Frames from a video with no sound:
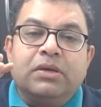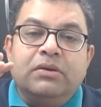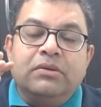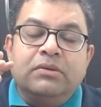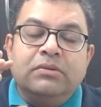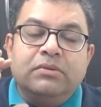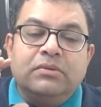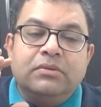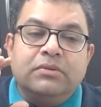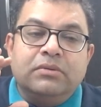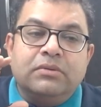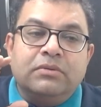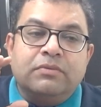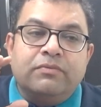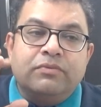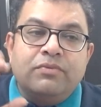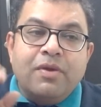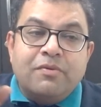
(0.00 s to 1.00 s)

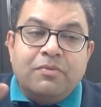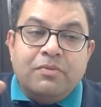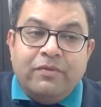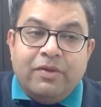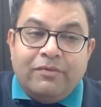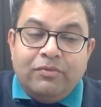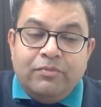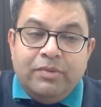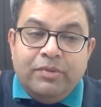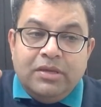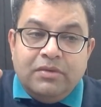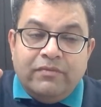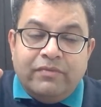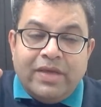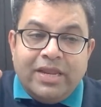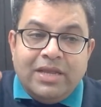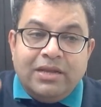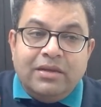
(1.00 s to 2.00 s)
we have to be
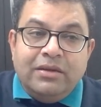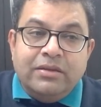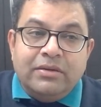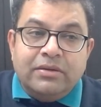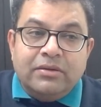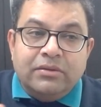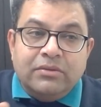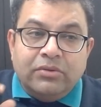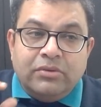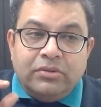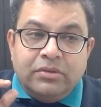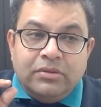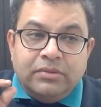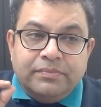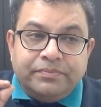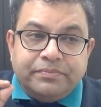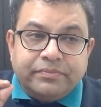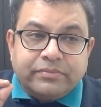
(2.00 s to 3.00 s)
very clear on
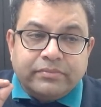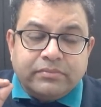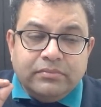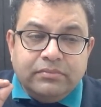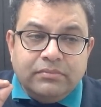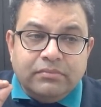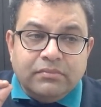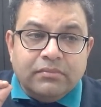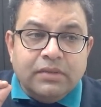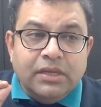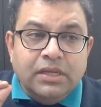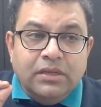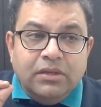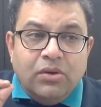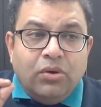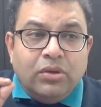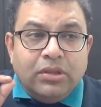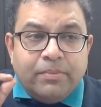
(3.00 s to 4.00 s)

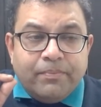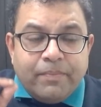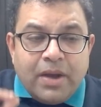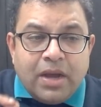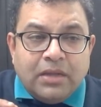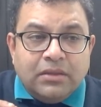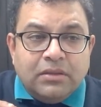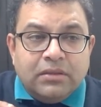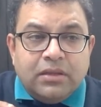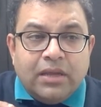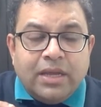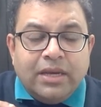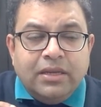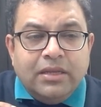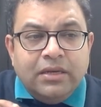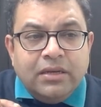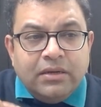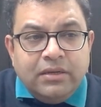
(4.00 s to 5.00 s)
the path,
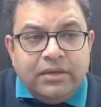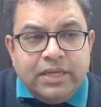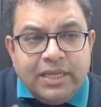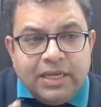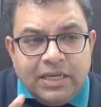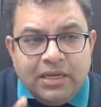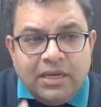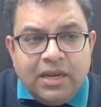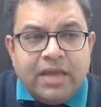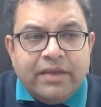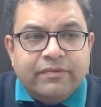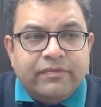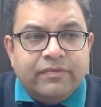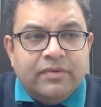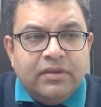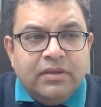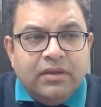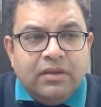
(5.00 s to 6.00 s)
and in a daily
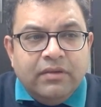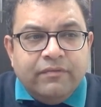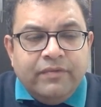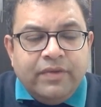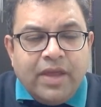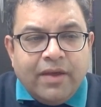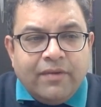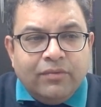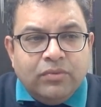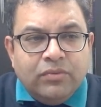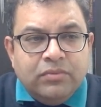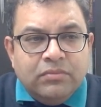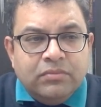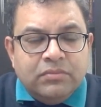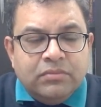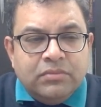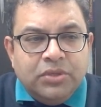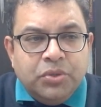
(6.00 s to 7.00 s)
life we have to,
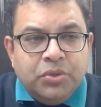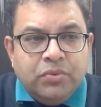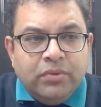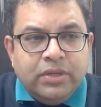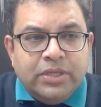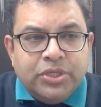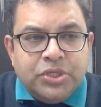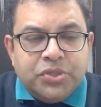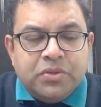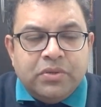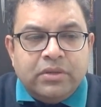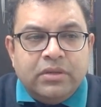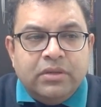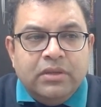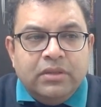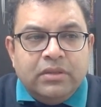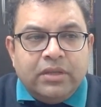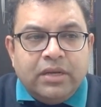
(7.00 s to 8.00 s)
you know, ensure
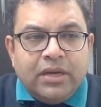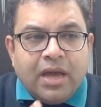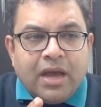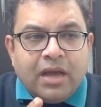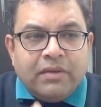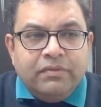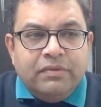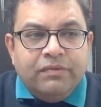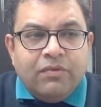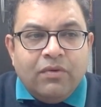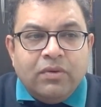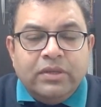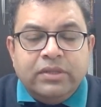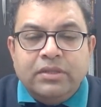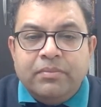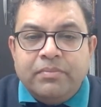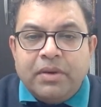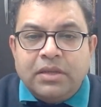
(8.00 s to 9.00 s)
that are we
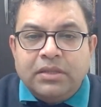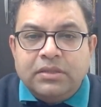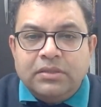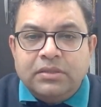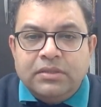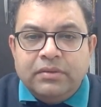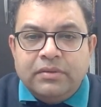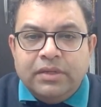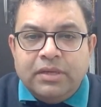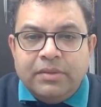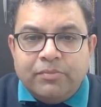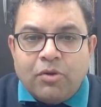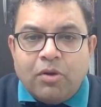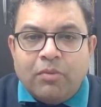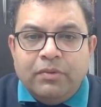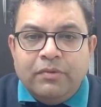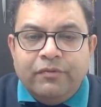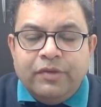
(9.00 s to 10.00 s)
following the path in a
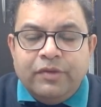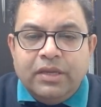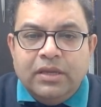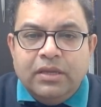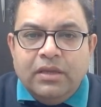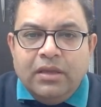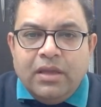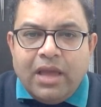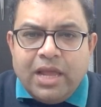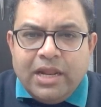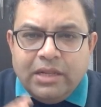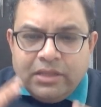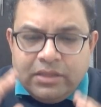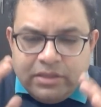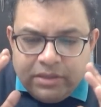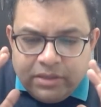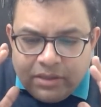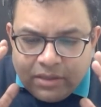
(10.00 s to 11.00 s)
proper way. And
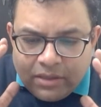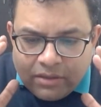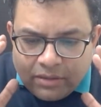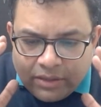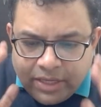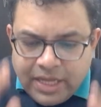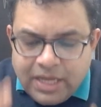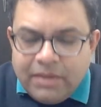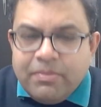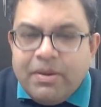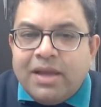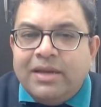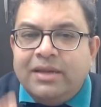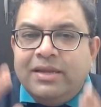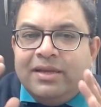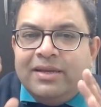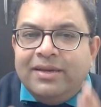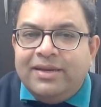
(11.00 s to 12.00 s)
day by
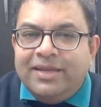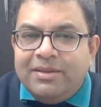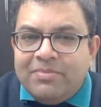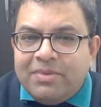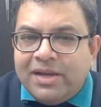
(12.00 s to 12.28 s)
day